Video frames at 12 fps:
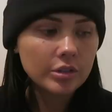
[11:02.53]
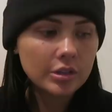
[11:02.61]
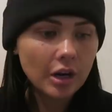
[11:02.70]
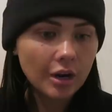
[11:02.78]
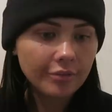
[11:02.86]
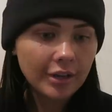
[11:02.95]
and
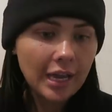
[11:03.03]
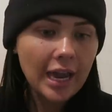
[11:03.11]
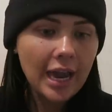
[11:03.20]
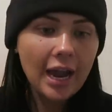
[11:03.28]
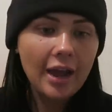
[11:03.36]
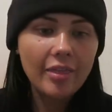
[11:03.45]
stuff.
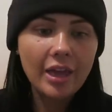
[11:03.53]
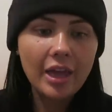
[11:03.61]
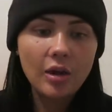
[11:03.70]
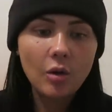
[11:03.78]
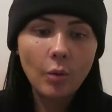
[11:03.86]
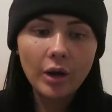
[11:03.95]
And
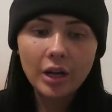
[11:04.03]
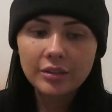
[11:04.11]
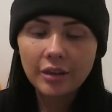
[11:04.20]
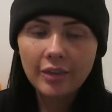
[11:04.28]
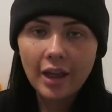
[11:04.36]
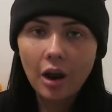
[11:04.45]
then when I'd
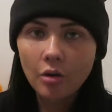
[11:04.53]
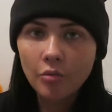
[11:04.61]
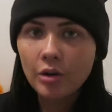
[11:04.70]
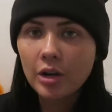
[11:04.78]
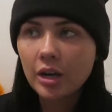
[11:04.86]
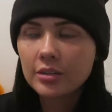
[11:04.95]
done that, I
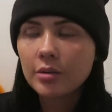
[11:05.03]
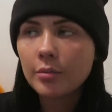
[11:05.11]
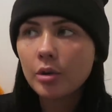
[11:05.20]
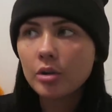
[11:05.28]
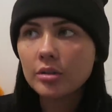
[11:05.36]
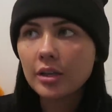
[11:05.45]
realized, oh
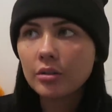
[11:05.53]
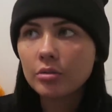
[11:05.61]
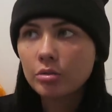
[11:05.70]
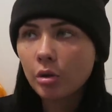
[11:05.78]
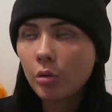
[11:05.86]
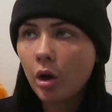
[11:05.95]
my God, it's like I was
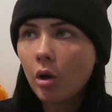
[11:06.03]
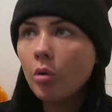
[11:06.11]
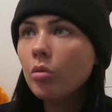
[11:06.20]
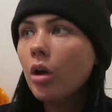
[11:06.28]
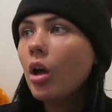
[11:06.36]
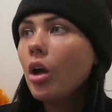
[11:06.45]
so
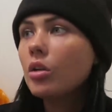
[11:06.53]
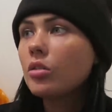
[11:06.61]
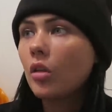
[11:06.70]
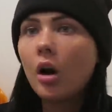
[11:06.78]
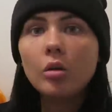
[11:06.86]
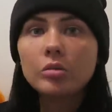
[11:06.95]
cold.
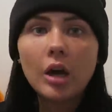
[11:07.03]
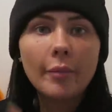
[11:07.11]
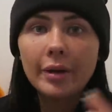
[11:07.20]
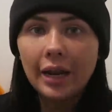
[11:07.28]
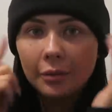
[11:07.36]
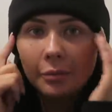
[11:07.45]
So the whole
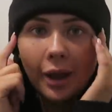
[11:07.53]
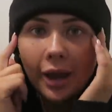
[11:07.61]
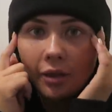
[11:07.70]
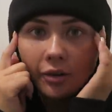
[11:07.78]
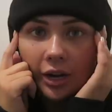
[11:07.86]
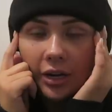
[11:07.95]
time I'd had my
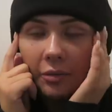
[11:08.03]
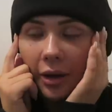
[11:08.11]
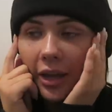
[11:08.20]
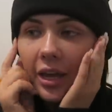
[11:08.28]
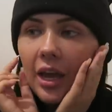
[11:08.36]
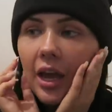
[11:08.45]
hat on
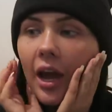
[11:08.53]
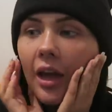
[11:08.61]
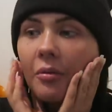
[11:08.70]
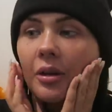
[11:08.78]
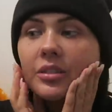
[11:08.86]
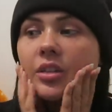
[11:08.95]
anyway. And
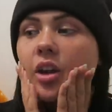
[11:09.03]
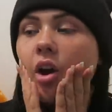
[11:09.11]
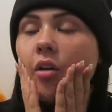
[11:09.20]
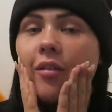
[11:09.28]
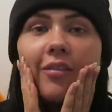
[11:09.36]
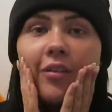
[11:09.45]
then when I took it
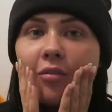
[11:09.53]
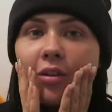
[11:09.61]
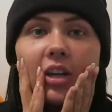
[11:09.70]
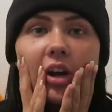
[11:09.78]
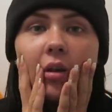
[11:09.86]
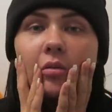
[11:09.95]
off, I felt
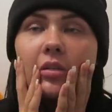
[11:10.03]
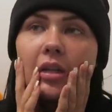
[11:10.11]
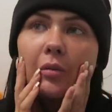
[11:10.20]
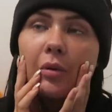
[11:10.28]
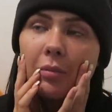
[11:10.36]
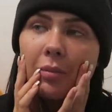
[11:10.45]
really cold. So
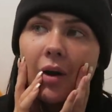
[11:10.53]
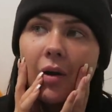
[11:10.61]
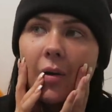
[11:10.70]
then I put it back